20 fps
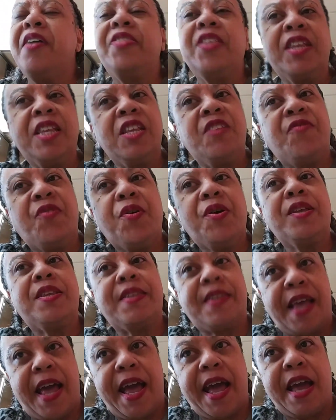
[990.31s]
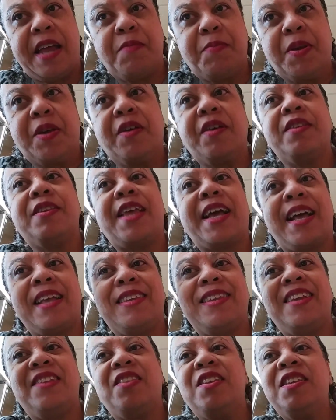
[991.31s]
This is very sad because, like I
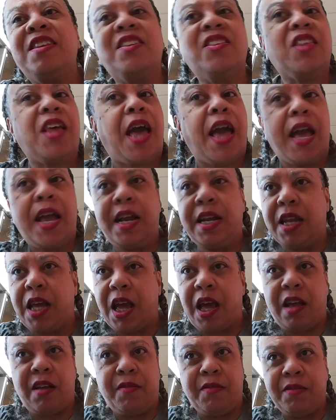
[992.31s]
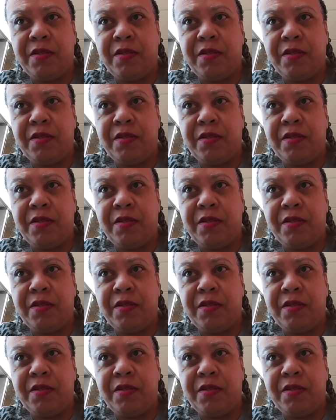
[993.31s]
said, this is the heyday.